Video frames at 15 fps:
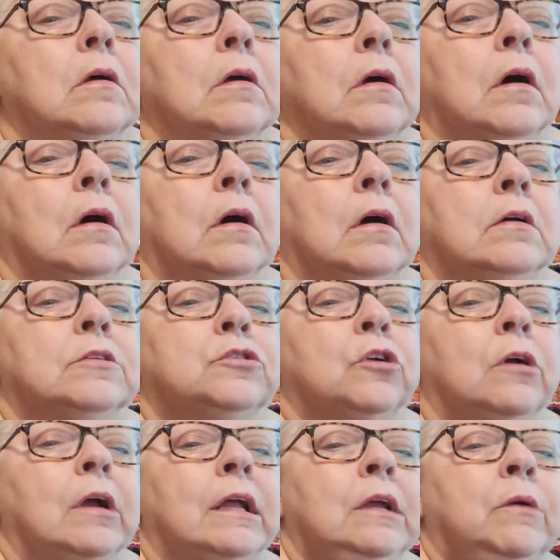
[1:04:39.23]
Uh, is
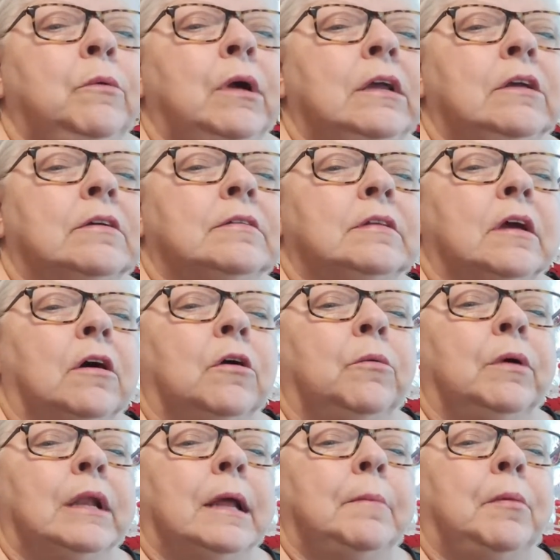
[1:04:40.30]
there any way you could tell
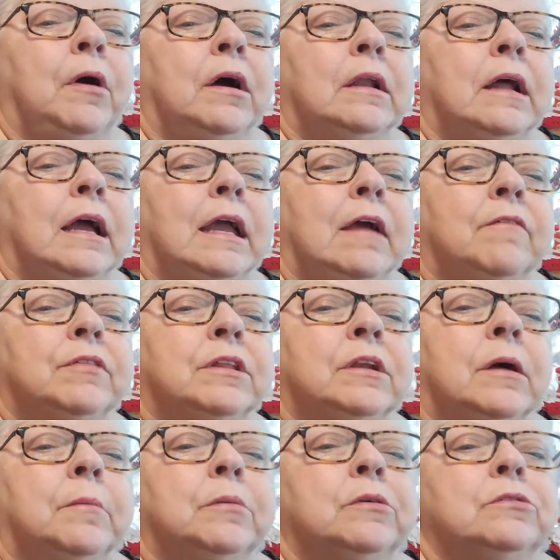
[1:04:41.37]
what I bought? I have the
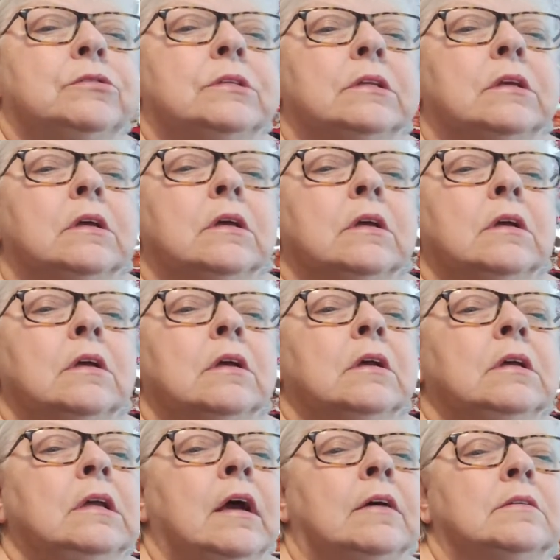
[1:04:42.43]
numbers.
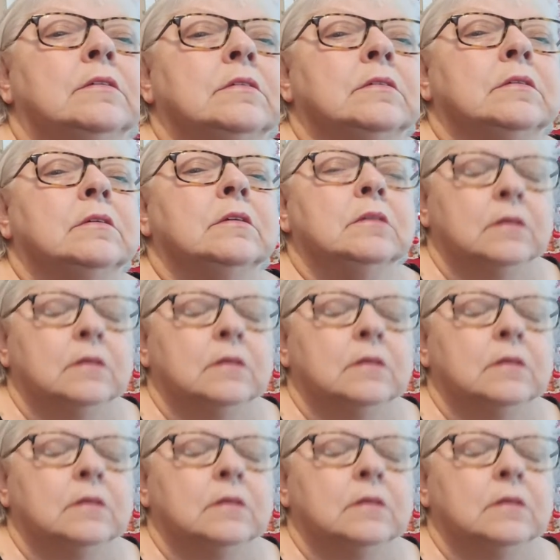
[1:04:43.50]
Yes.